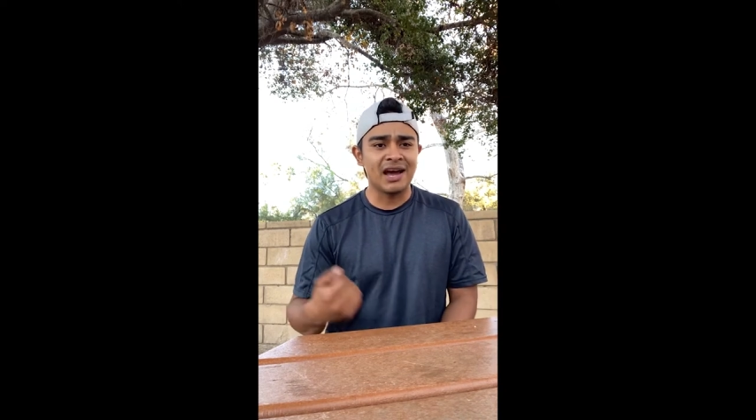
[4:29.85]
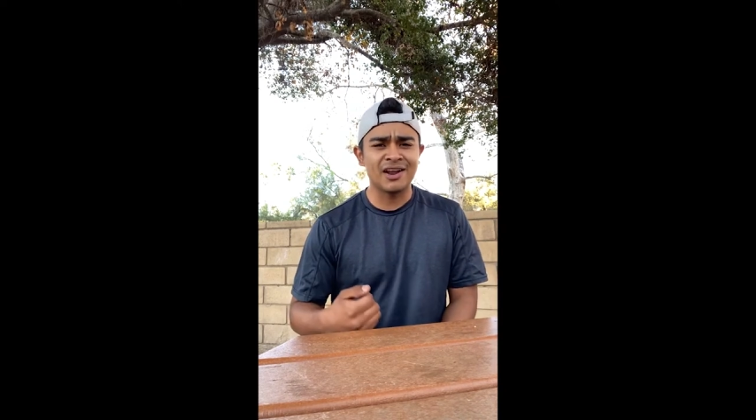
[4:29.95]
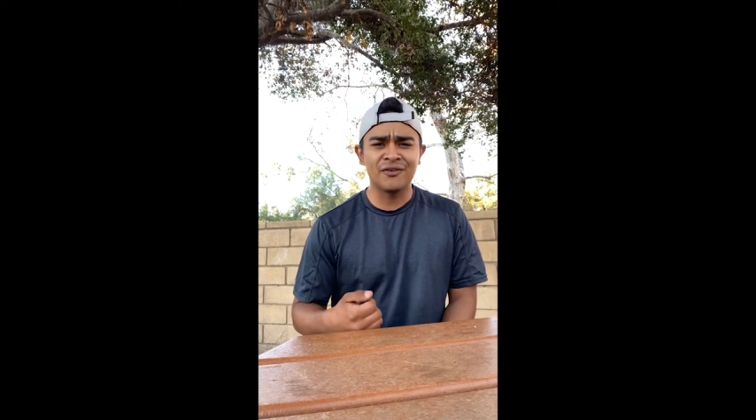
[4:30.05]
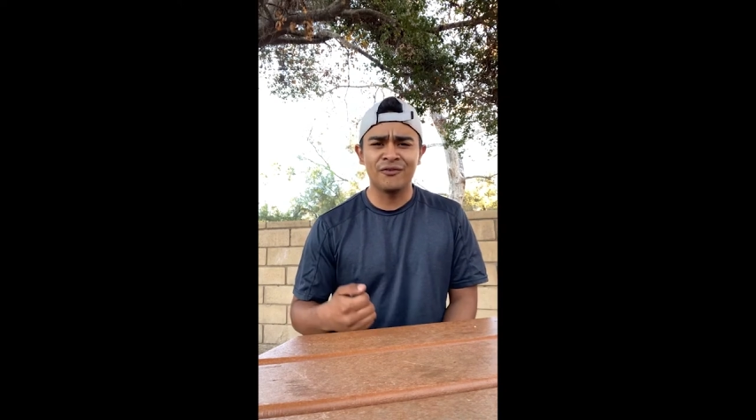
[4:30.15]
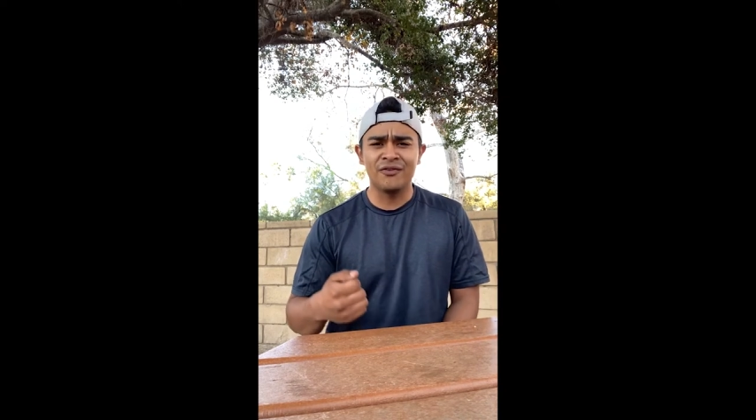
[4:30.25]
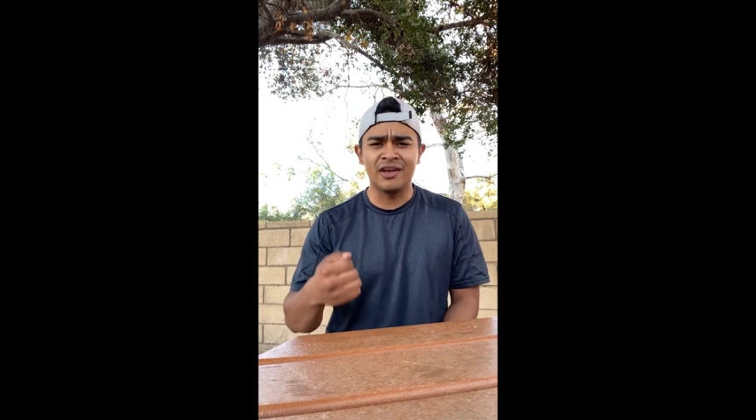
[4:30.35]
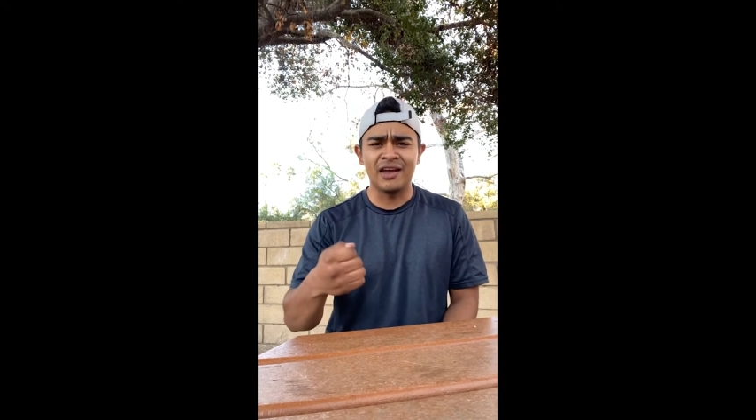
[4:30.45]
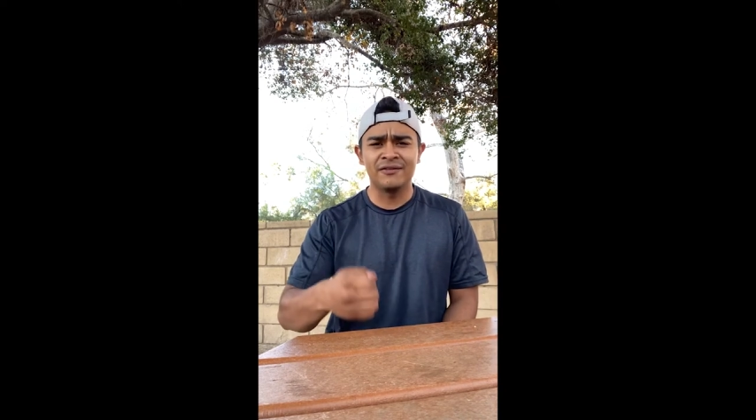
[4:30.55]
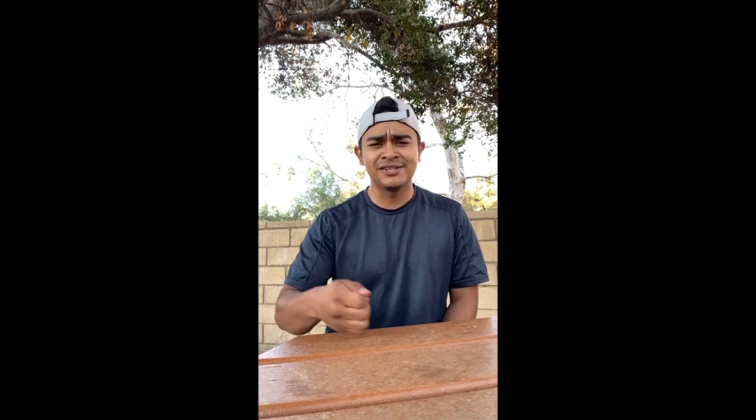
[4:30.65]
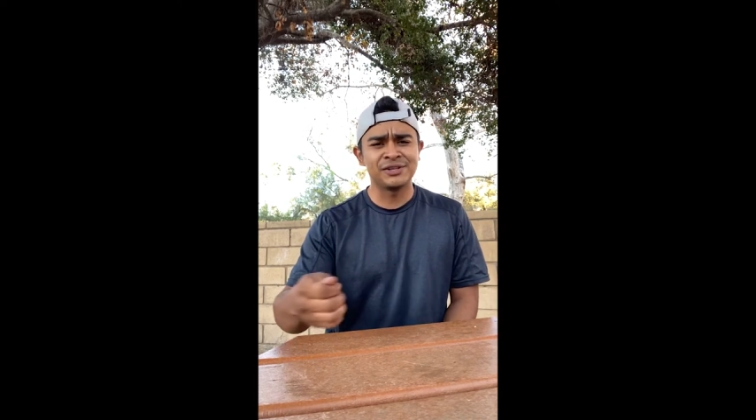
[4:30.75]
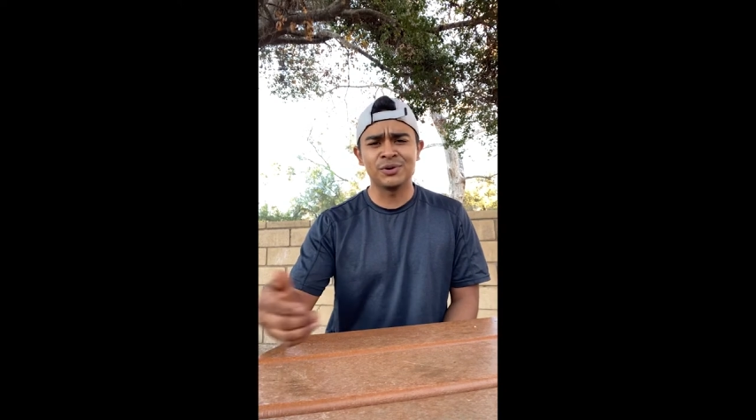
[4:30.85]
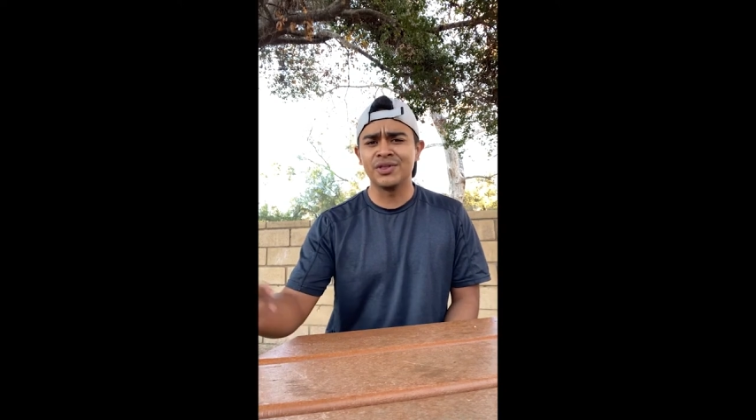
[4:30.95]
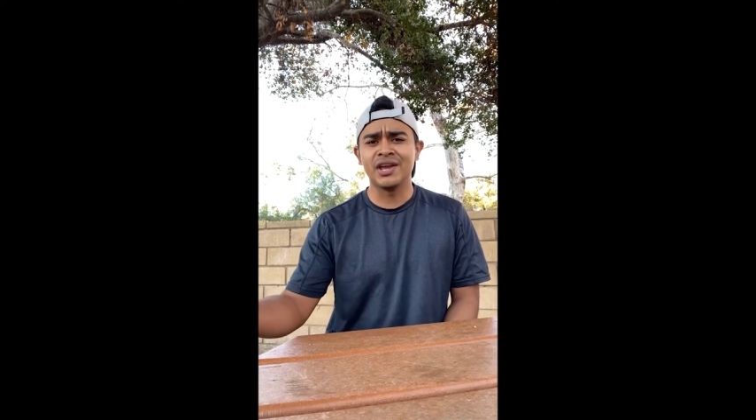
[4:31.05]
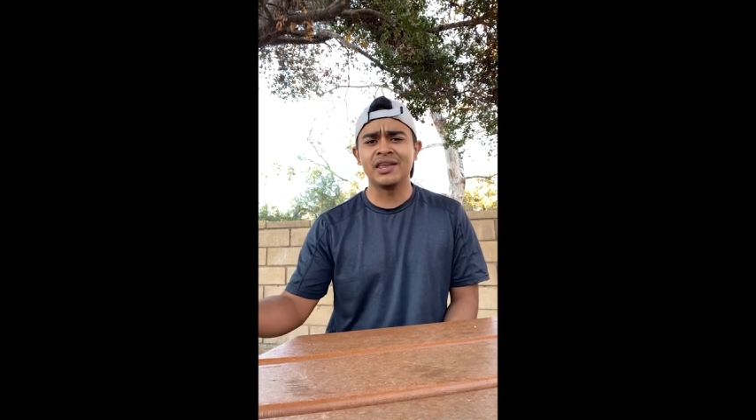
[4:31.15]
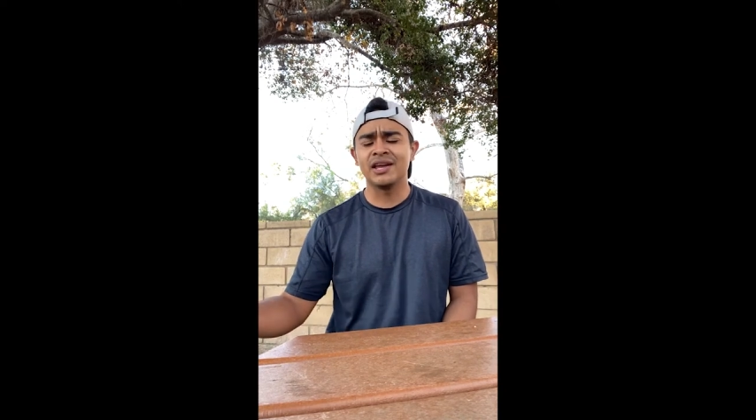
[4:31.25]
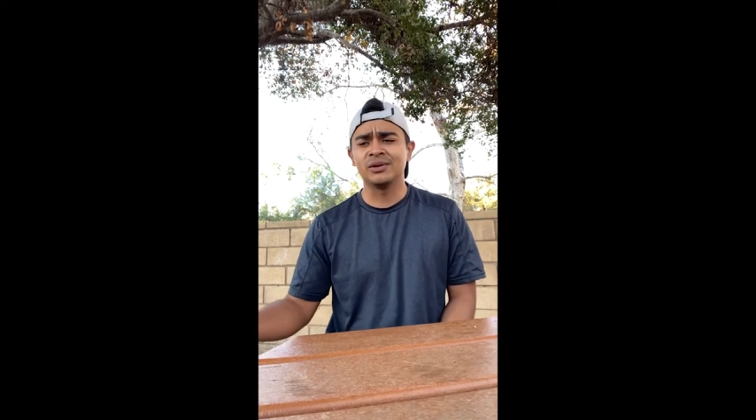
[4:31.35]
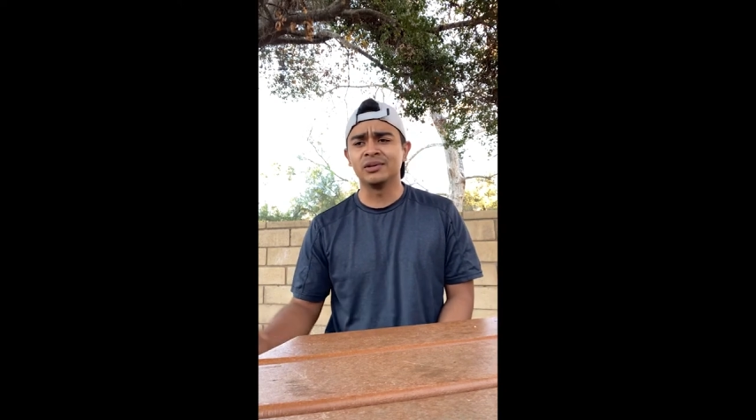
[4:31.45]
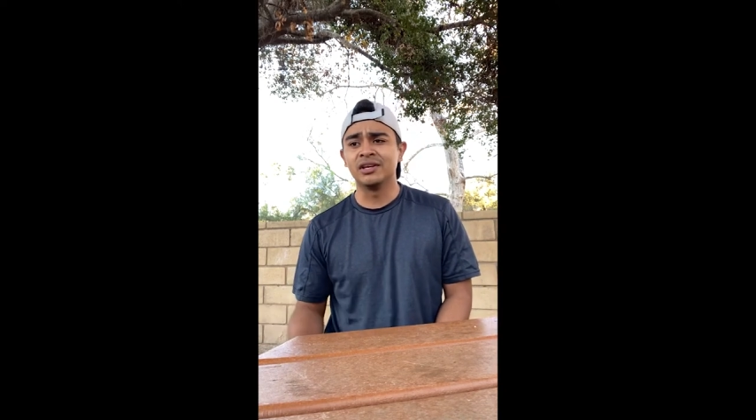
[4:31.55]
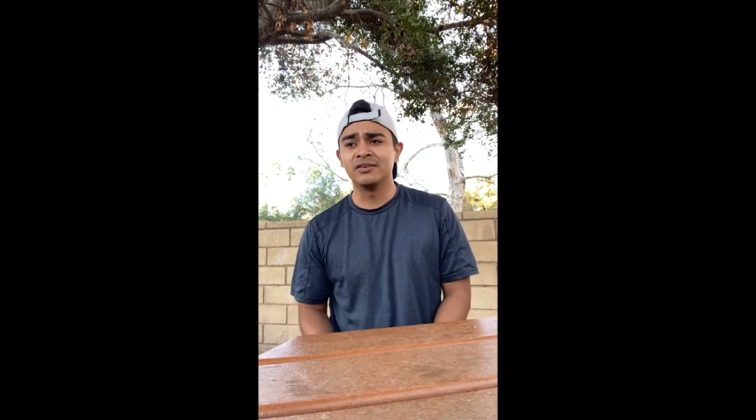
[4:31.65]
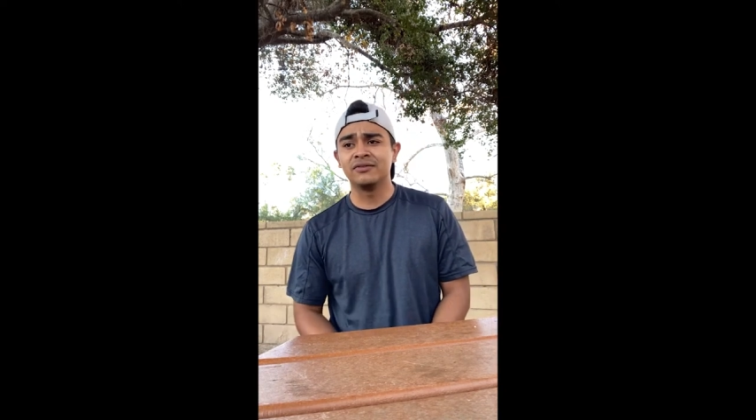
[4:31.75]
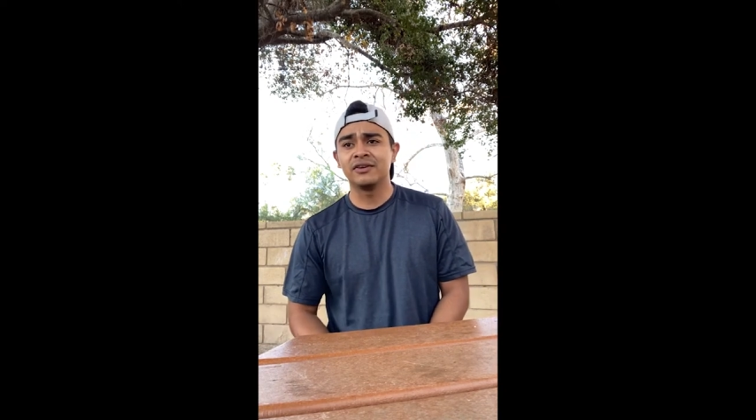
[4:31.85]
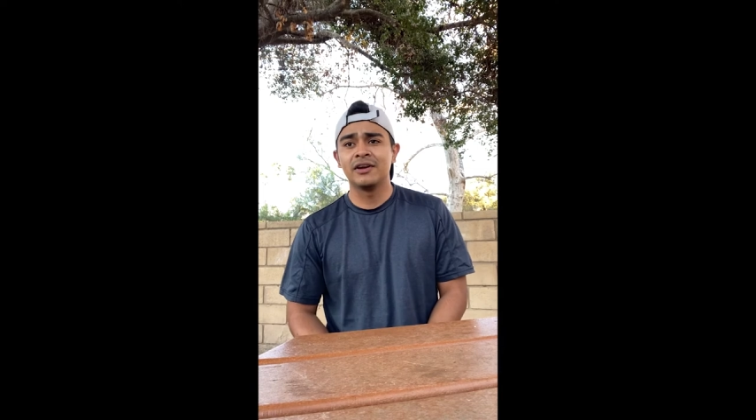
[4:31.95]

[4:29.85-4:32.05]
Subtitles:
out of every single day that you live.